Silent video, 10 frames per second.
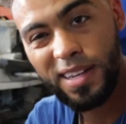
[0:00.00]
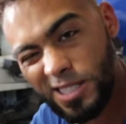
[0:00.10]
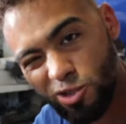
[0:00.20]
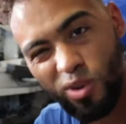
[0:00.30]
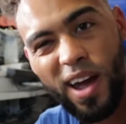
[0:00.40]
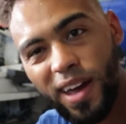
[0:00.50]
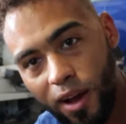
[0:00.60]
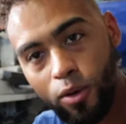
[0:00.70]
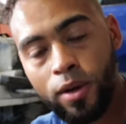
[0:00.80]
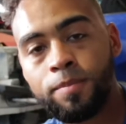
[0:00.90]
it can dry
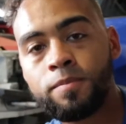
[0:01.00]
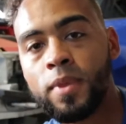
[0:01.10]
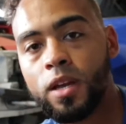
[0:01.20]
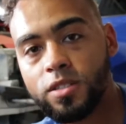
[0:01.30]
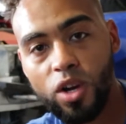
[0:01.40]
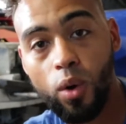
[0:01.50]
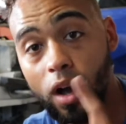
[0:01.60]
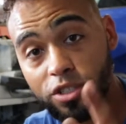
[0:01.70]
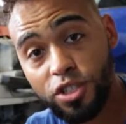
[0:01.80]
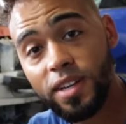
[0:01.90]
out. So
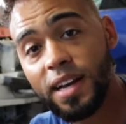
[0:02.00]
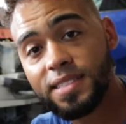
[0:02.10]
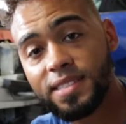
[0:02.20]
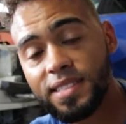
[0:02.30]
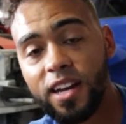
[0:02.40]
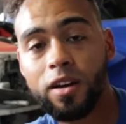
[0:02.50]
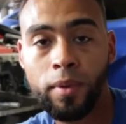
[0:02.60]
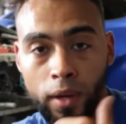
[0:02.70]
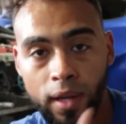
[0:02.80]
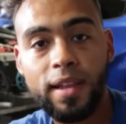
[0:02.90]
I'll show you guys the
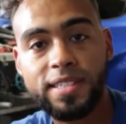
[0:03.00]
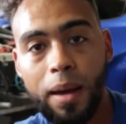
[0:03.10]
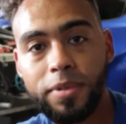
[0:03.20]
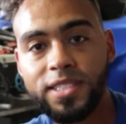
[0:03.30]
setup. Let's hop